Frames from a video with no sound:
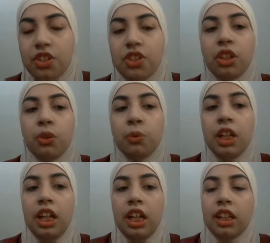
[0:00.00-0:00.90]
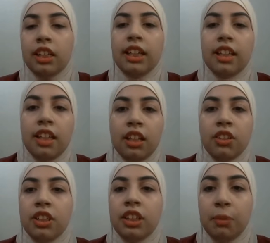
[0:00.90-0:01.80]
So like
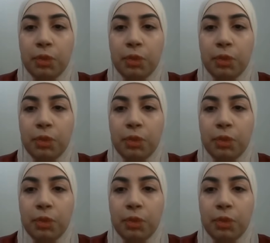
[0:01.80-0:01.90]
elderly